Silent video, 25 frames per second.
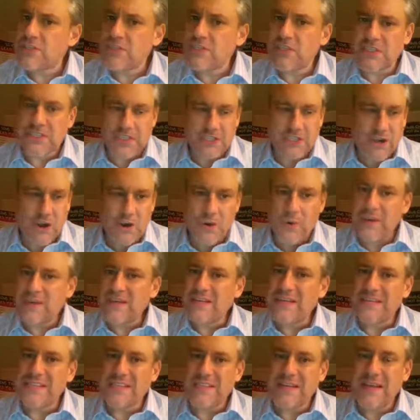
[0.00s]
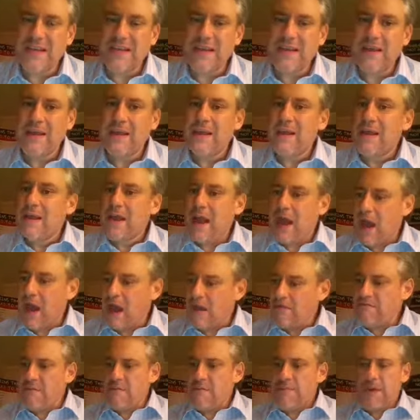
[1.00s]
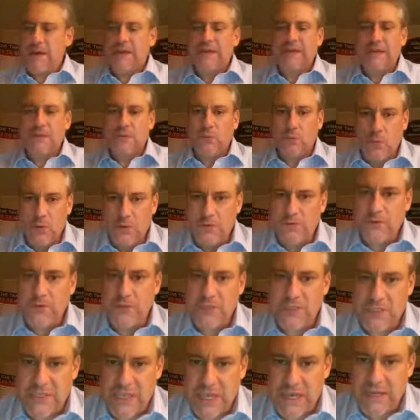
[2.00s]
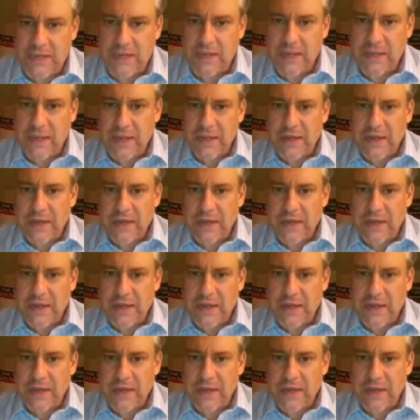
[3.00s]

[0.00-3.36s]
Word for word: just go into sin, unrepentant, willful sin.